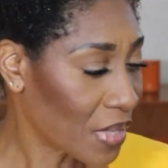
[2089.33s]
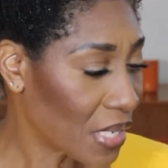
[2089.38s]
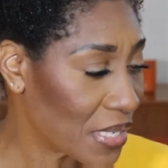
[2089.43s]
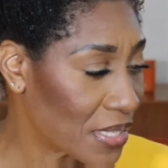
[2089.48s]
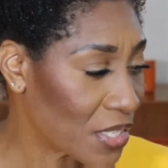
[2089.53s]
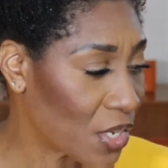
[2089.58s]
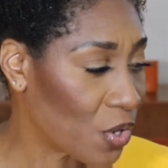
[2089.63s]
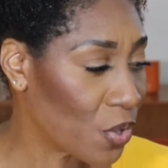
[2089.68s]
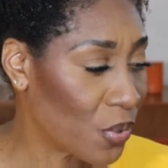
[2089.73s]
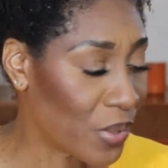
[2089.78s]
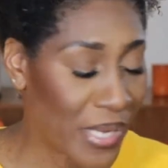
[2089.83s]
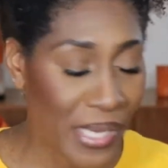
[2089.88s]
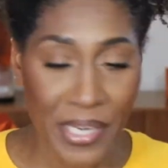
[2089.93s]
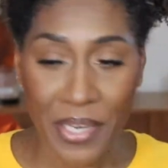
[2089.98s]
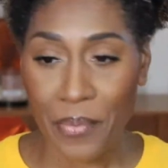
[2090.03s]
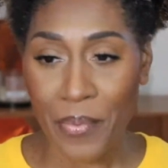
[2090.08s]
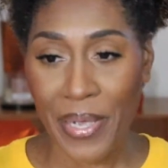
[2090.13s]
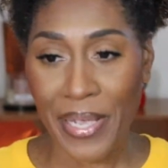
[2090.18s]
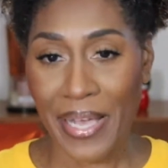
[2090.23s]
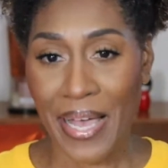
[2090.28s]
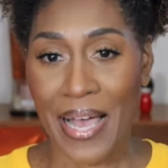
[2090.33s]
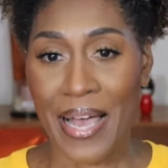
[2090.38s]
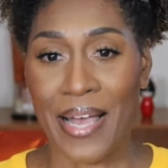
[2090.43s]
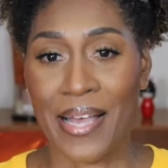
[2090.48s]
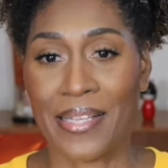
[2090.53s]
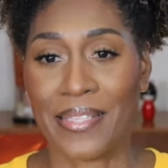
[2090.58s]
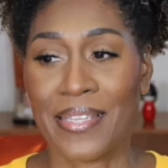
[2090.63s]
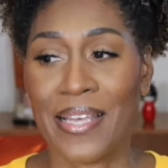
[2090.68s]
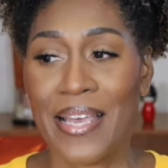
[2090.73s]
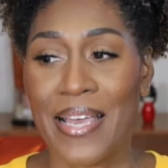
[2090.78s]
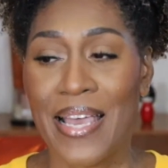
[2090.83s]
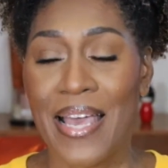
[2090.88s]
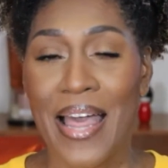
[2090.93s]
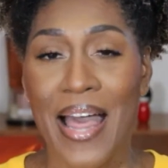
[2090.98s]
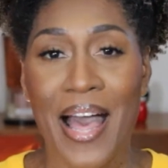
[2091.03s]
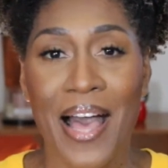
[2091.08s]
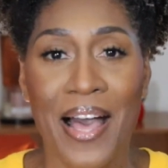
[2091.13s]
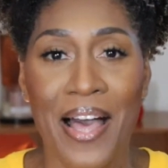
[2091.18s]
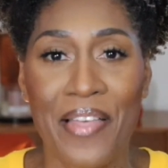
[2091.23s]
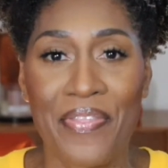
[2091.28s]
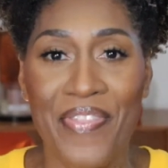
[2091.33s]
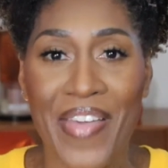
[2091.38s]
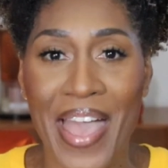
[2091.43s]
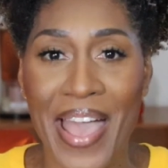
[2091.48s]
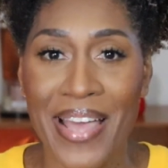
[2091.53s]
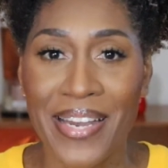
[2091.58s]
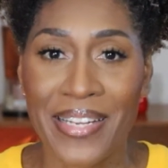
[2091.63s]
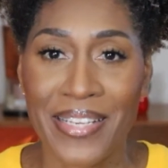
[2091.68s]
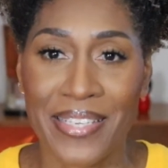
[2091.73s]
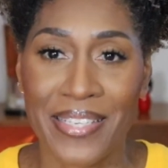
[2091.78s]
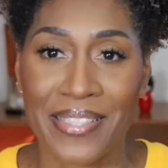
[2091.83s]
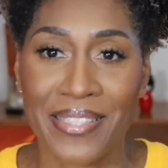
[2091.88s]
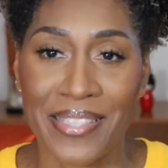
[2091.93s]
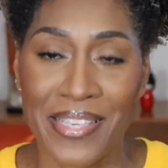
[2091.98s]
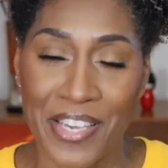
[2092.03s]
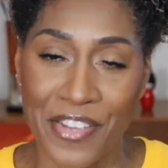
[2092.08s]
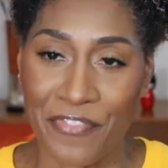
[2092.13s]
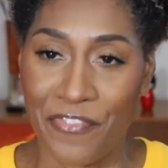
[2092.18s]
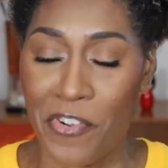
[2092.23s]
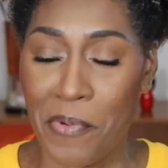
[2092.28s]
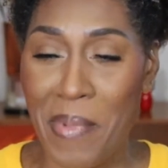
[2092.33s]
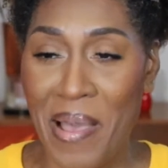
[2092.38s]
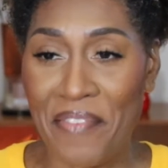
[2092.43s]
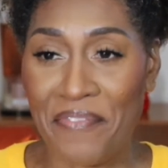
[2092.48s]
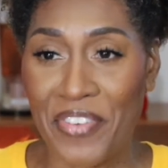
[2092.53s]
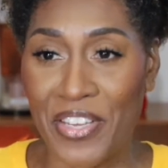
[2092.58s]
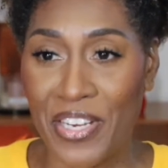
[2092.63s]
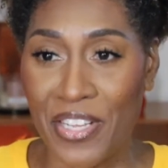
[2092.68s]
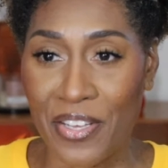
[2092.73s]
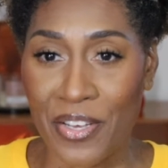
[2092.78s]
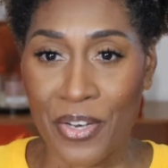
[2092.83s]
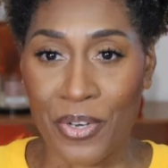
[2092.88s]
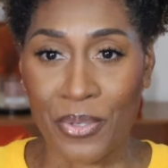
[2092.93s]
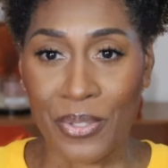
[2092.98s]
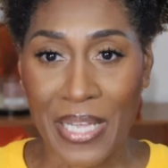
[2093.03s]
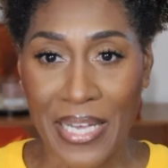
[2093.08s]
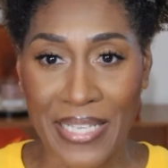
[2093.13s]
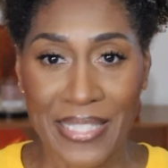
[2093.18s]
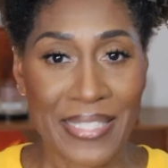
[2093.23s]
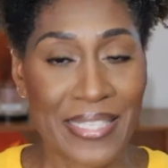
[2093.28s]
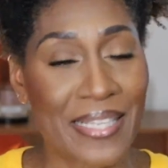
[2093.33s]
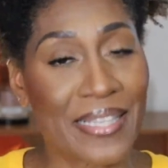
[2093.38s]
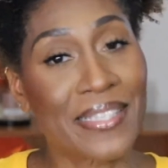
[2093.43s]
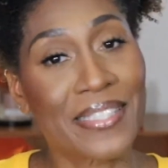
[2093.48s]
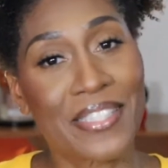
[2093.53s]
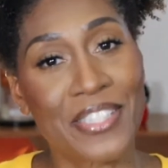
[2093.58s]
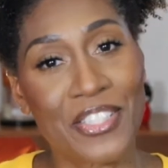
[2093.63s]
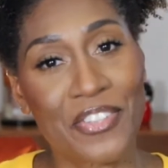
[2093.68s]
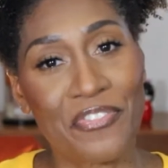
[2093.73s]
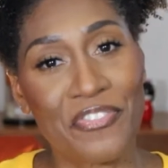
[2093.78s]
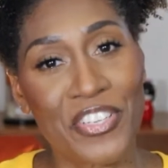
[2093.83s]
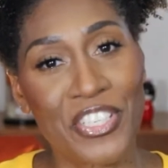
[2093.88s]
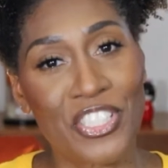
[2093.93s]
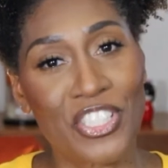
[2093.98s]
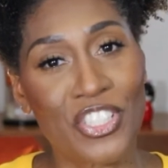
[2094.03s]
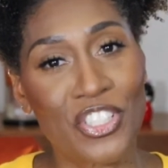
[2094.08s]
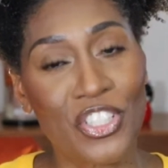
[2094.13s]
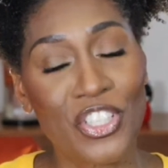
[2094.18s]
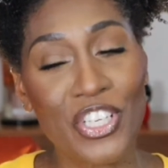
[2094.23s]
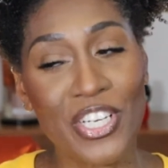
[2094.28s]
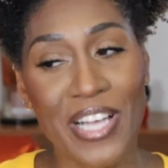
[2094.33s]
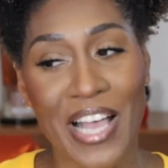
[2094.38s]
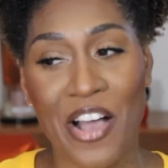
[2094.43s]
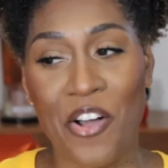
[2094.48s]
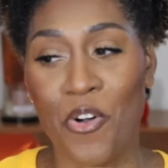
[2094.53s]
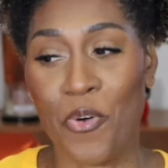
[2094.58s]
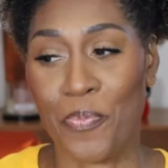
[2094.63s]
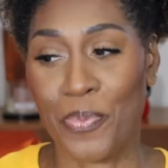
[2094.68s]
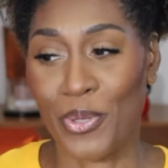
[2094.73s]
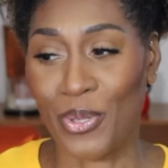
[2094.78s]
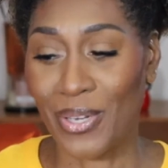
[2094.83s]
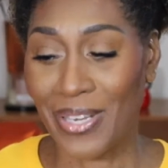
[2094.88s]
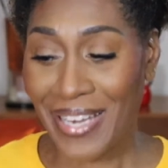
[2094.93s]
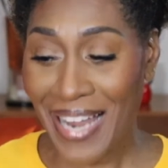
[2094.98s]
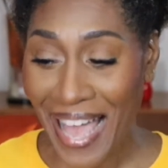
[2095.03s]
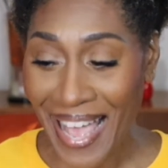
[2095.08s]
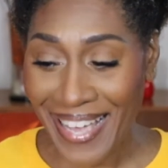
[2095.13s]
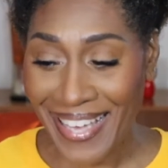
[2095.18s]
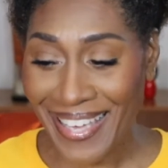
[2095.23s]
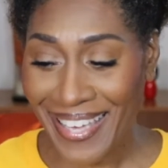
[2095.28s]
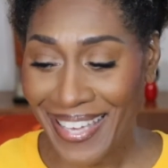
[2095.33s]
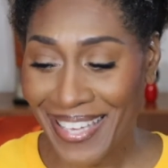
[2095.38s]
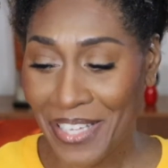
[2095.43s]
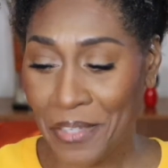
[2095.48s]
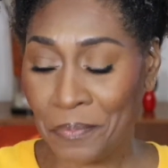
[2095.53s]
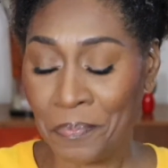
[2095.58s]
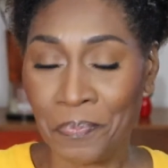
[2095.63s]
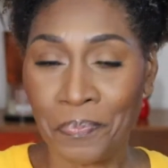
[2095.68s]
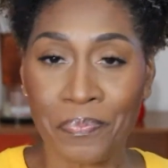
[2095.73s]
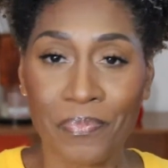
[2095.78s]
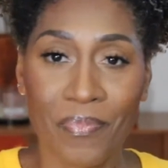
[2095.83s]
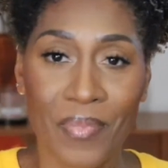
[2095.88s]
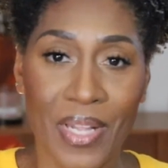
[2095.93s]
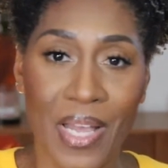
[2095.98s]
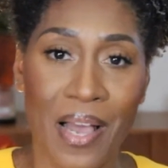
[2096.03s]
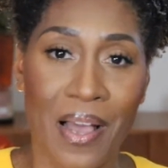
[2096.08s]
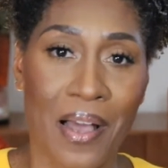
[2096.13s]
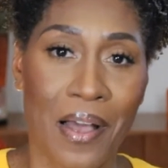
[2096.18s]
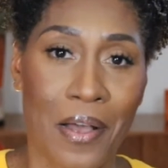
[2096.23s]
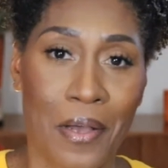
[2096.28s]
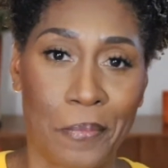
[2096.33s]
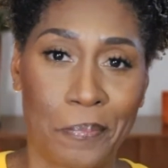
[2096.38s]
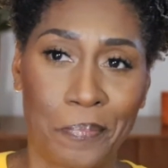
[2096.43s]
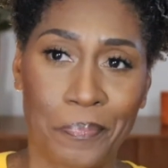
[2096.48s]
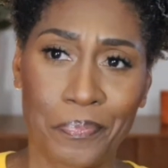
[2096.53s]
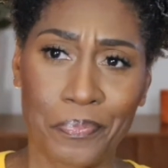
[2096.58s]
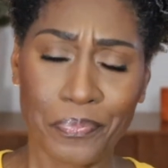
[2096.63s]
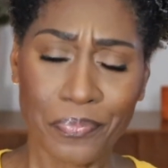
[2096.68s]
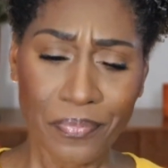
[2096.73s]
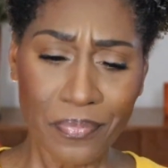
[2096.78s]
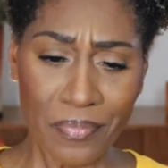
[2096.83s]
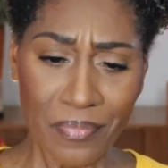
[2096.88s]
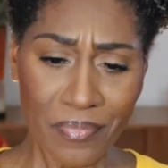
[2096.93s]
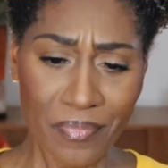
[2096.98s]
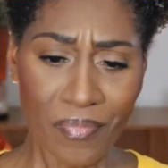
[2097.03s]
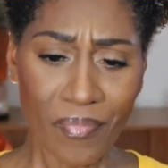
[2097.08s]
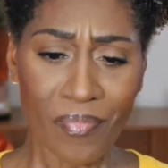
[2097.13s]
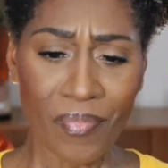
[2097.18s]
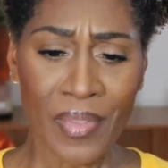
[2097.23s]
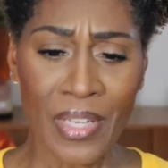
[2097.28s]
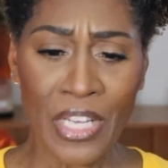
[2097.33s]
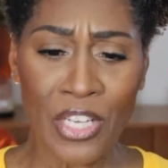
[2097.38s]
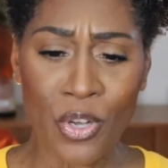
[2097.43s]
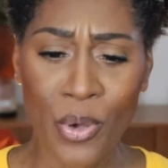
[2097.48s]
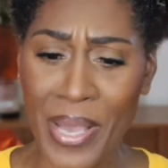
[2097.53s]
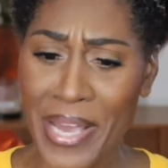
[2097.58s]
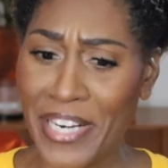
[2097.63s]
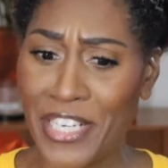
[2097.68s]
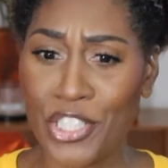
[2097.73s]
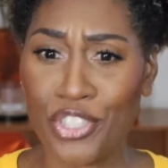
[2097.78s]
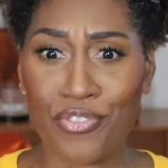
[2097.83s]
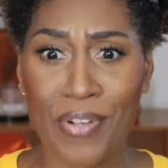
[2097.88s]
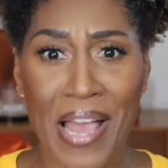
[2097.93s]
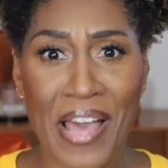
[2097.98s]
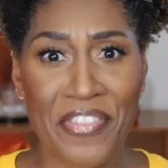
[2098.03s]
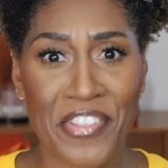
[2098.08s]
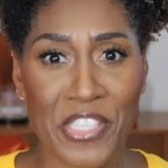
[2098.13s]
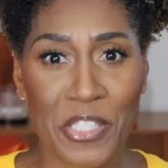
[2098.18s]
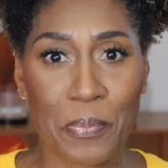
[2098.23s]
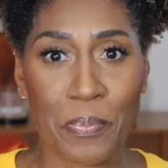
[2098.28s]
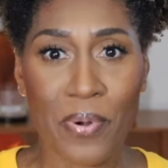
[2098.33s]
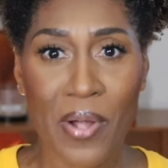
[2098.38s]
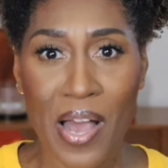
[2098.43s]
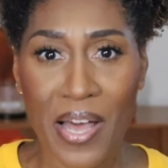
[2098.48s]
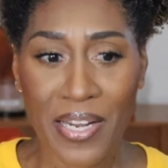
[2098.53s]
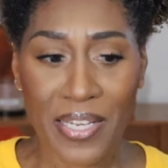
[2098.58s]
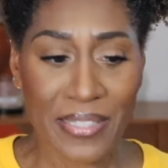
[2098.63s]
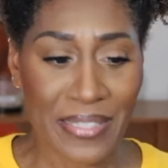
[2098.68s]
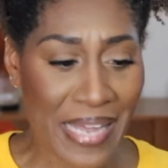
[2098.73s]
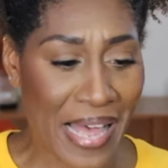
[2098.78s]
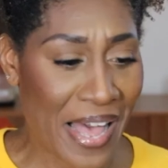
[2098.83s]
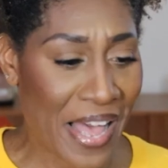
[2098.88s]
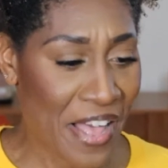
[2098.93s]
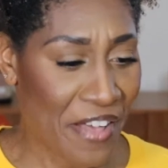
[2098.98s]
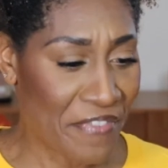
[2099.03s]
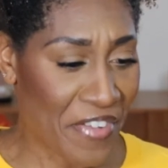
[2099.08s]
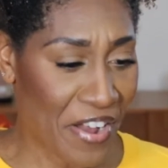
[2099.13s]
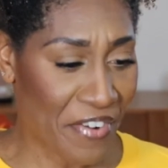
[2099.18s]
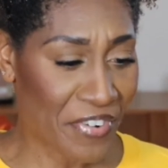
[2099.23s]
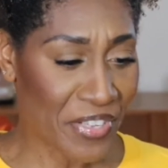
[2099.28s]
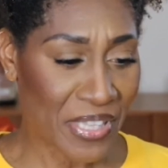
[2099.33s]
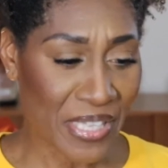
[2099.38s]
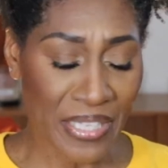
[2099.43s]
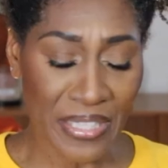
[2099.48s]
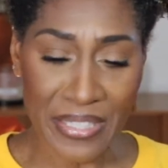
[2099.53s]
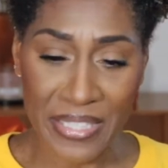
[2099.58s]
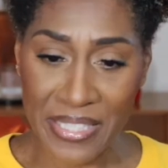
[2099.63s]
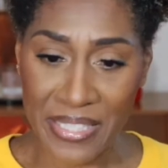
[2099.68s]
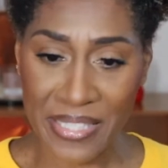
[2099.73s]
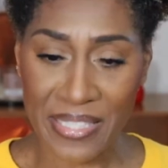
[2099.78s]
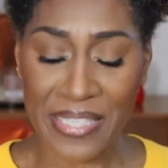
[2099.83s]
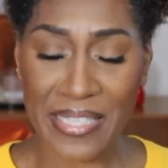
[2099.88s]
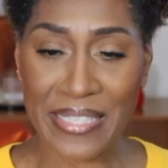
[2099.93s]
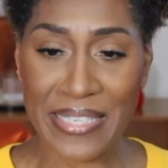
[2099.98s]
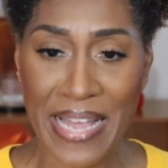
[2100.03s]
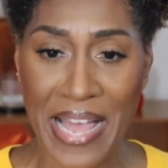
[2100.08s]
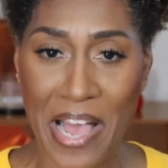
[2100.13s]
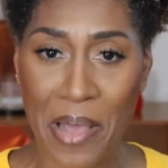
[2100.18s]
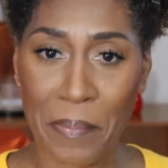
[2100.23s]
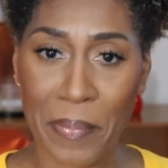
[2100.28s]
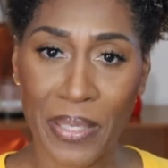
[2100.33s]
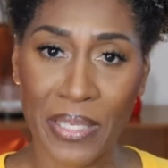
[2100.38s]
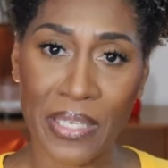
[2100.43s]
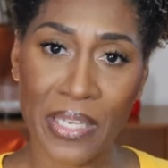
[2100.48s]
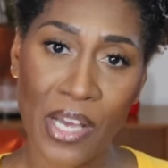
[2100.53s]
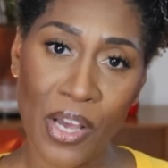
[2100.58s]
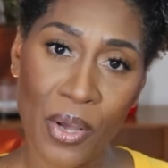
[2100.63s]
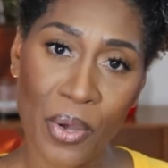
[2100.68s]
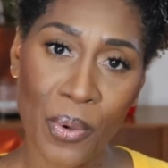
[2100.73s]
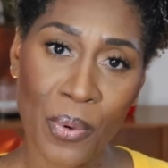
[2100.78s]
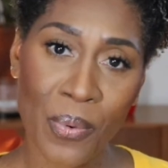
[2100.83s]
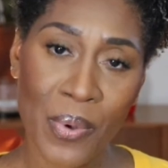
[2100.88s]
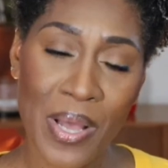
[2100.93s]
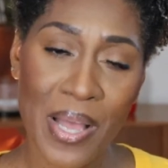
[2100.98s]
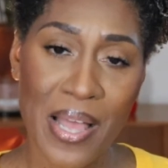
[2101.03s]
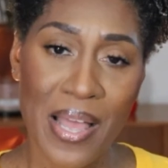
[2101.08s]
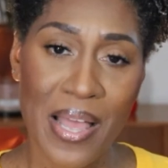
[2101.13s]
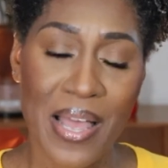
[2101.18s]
So anyway, guys, that is it for my video. Like I said, this is the finished look. I hope you like it. Um, Go ahead and try these products. I have everything listed down below.